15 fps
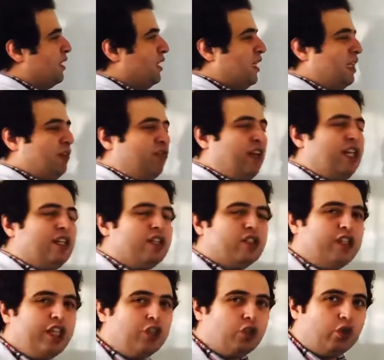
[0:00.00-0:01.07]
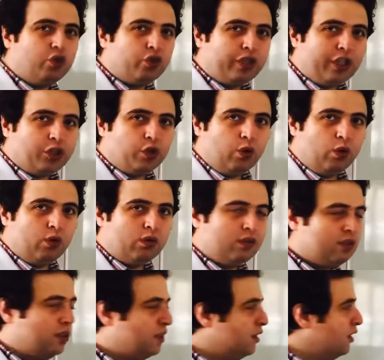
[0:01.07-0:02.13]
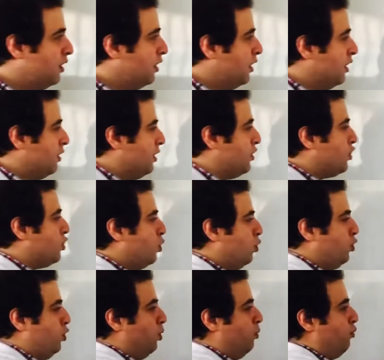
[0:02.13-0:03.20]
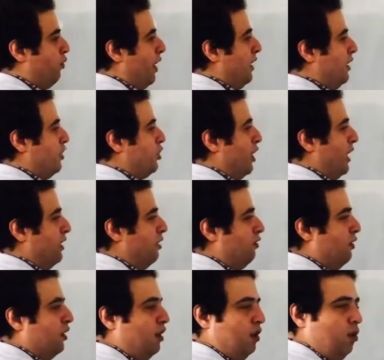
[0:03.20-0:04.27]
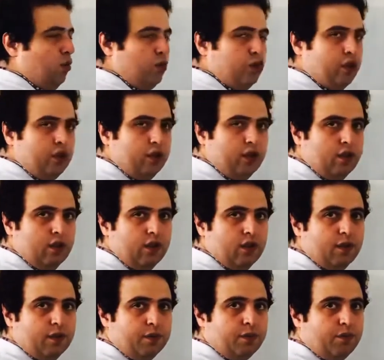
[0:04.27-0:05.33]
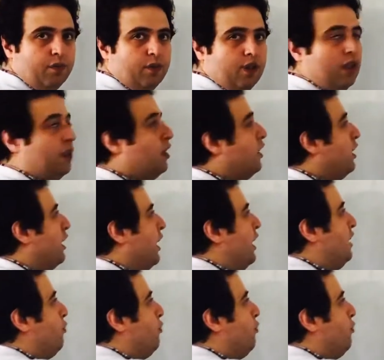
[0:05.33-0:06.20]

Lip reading: When it's reached to threshold, the sodium Fani channel will close. In